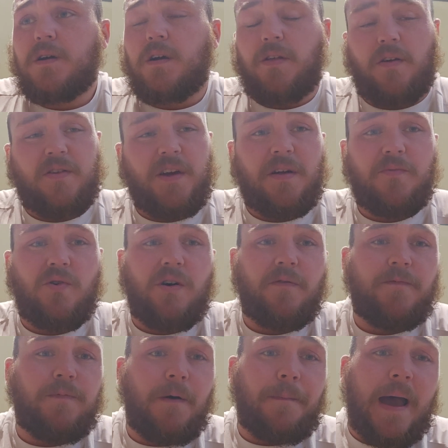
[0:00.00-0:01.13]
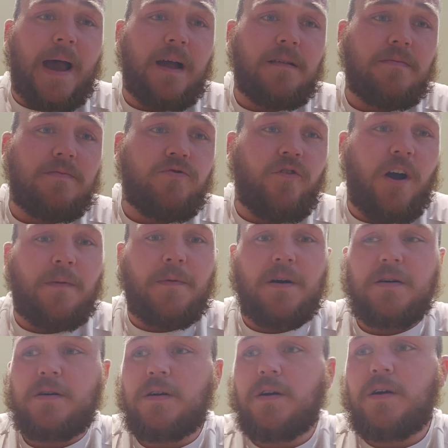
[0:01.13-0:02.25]
Because I said I'm not about
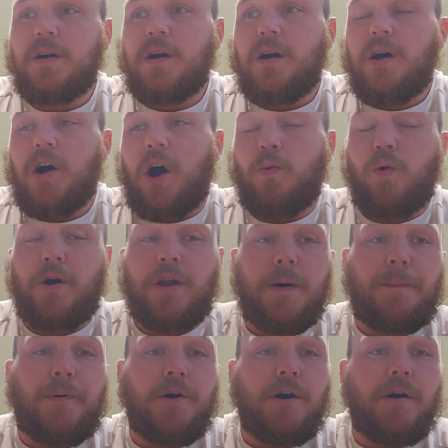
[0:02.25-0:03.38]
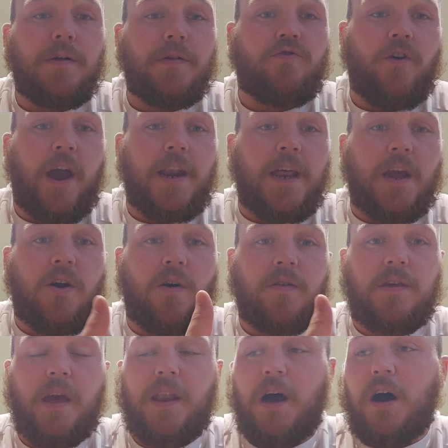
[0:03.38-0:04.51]
drama. I want to put training
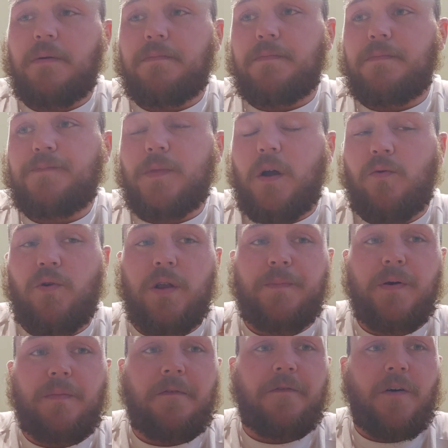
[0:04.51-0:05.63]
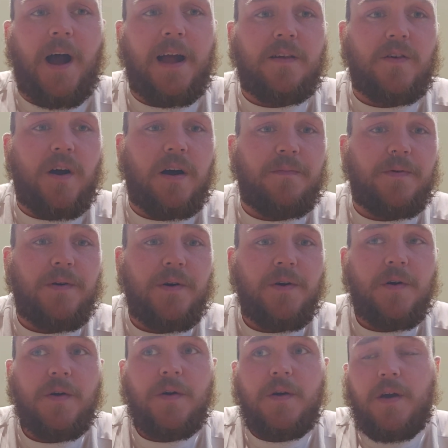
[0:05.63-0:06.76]
content up. I want to put my fights up.
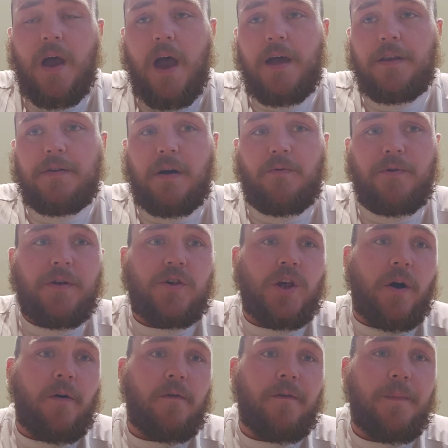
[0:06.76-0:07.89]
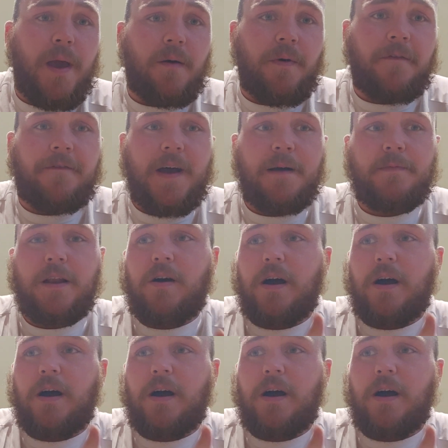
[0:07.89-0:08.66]
And I want to show off a bit of my family